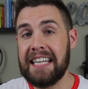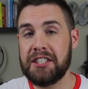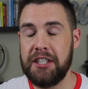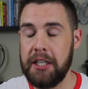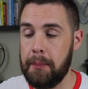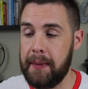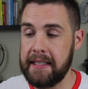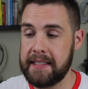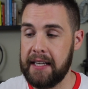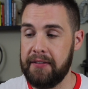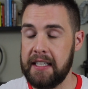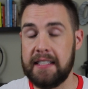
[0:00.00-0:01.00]

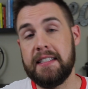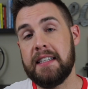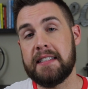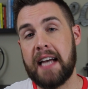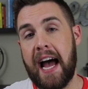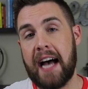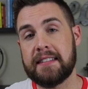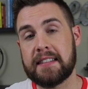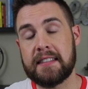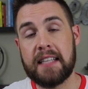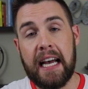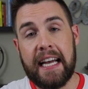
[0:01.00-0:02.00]
@GinaBit76
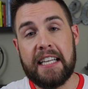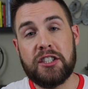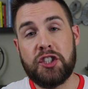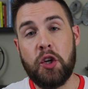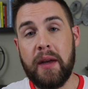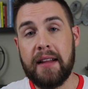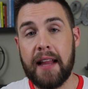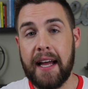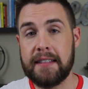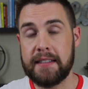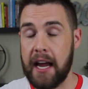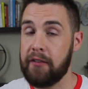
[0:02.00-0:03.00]
asks, is doing
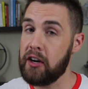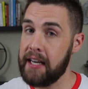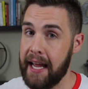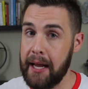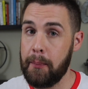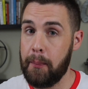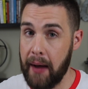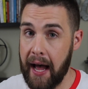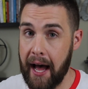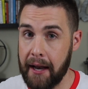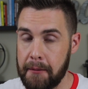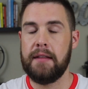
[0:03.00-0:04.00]
legs every day
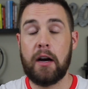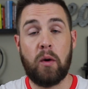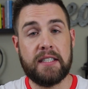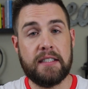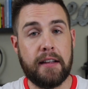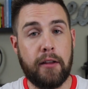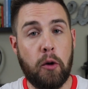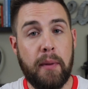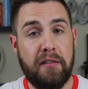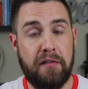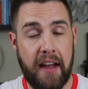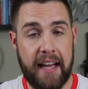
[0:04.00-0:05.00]
bad? That question's a little
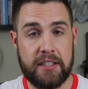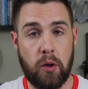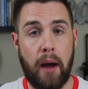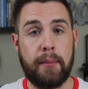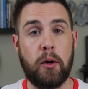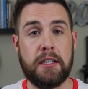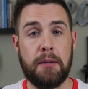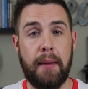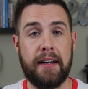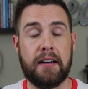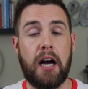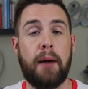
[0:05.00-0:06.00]
bit vague, so I'm going to
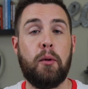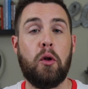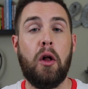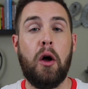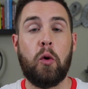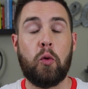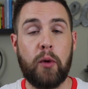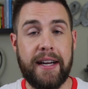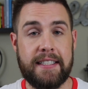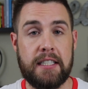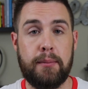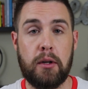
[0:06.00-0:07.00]
make a couple
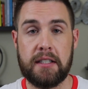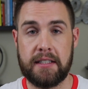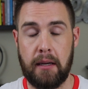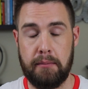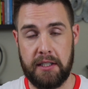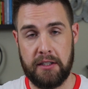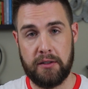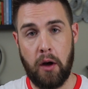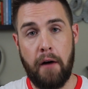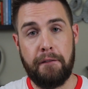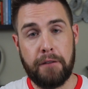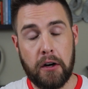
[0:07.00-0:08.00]
reasonable assumptions.
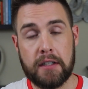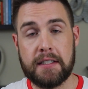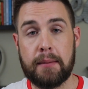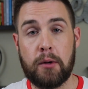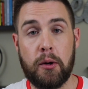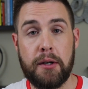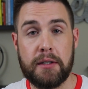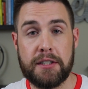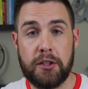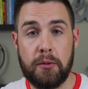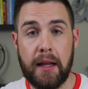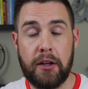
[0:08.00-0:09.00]
First, I'm going to
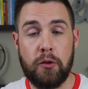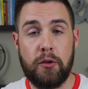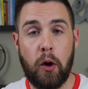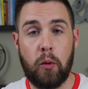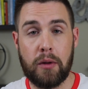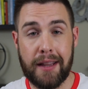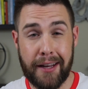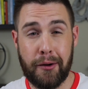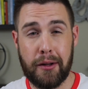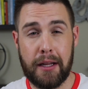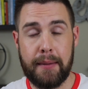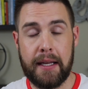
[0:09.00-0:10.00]
assume that you don't
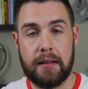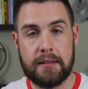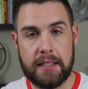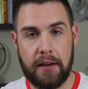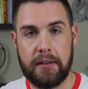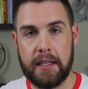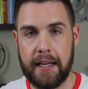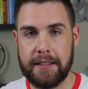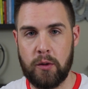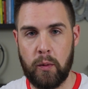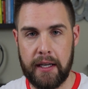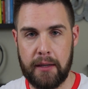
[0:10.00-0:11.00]
literally mean 7
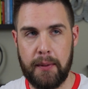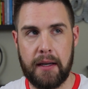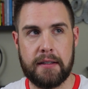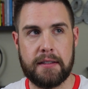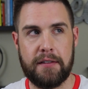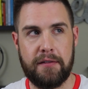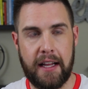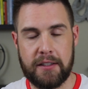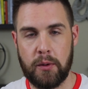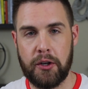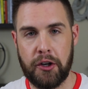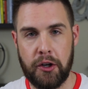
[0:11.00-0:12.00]
days a week, because if
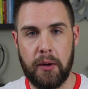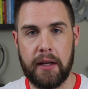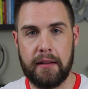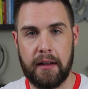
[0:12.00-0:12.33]
that's what you're doing,